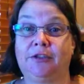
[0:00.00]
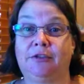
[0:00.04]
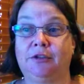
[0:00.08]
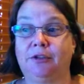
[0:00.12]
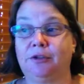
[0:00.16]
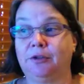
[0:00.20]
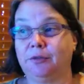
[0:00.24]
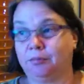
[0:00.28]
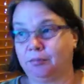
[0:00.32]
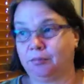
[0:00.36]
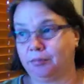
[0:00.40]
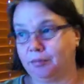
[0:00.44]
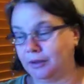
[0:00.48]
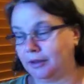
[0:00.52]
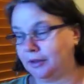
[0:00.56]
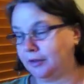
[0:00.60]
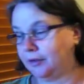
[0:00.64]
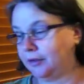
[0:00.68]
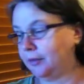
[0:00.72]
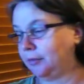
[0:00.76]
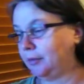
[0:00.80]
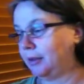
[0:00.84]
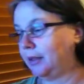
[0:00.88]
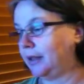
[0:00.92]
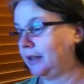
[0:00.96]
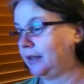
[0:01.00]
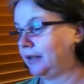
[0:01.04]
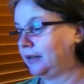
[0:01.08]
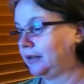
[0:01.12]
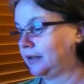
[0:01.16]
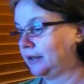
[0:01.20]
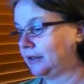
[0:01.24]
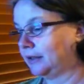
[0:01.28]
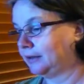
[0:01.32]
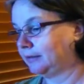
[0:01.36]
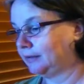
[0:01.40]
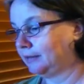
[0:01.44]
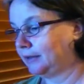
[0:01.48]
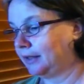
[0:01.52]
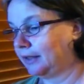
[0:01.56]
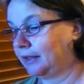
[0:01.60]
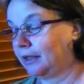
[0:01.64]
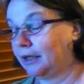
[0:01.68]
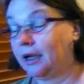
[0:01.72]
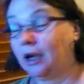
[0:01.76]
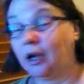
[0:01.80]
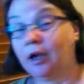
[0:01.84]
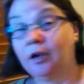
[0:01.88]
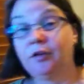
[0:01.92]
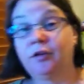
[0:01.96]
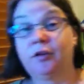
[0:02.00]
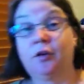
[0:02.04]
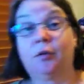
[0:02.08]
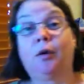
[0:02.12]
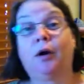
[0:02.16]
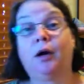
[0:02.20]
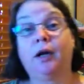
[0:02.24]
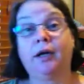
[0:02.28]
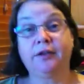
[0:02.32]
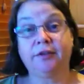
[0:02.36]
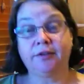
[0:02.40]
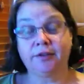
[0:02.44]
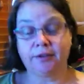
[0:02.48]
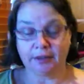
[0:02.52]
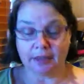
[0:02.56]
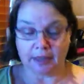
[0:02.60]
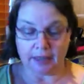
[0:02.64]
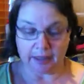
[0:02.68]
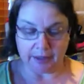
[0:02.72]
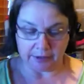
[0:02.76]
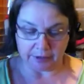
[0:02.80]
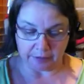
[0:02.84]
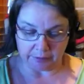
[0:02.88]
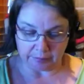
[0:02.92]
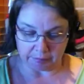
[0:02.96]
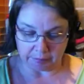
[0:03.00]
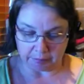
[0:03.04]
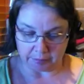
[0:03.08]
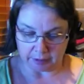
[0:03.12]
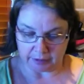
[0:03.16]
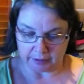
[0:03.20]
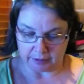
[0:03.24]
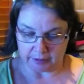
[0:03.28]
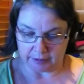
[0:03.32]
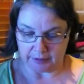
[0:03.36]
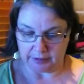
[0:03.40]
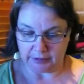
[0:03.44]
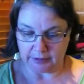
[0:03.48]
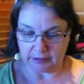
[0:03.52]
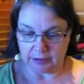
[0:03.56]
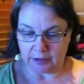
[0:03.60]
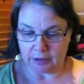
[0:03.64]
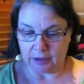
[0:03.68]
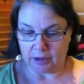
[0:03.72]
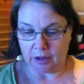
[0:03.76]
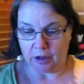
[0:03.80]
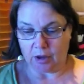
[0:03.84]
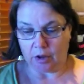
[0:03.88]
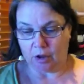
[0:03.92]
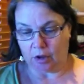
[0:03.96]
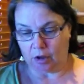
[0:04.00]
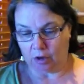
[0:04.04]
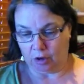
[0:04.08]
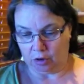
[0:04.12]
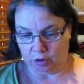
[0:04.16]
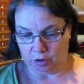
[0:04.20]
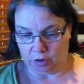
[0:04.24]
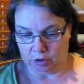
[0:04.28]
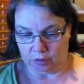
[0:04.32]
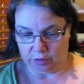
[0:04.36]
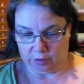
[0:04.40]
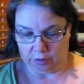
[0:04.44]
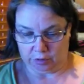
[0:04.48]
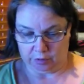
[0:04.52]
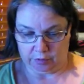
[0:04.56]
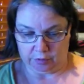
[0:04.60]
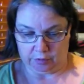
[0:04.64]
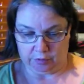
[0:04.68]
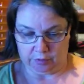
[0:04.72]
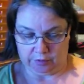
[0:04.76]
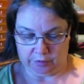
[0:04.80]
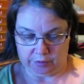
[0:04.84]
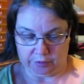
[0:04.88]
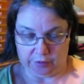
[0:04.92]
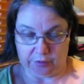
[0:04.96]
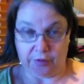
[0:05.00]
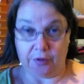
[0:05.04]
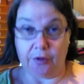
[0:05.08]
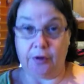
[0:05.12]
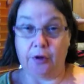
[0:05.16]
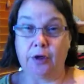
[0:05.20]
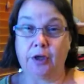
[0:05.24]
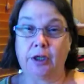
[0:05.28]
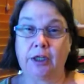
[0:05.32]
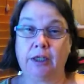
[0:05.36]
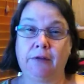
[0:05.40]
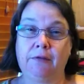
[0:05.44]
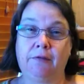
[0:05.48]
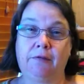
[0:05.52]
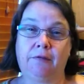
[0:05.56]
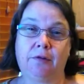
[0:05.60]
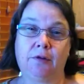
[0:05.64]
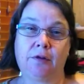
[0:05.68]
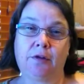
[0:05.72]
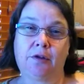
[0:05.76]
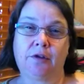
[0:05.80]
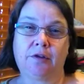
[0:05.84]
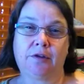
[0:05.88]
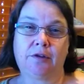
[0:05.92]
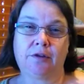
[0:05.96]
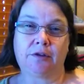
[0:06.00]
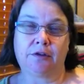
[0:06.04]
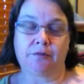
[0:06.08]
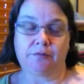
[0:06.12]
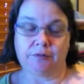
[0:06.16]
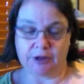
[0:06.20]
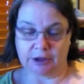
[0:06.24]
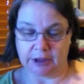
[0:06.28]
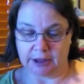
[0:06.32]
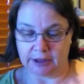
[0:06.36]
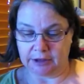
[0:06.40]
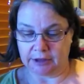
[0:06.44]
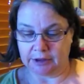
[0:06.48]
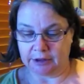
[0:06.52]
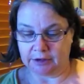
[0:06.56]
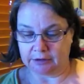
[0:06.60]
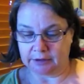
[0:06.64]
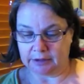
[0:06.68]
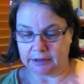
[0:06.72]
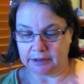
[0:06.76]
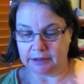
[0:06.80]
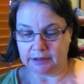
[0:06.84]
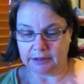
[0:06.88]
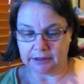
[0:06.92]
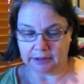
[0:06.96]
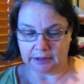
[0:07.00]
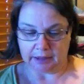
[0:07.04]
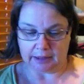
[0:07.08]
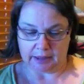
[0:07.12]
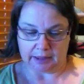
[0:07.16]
Group is amazing. So I started mine on the 31st of January,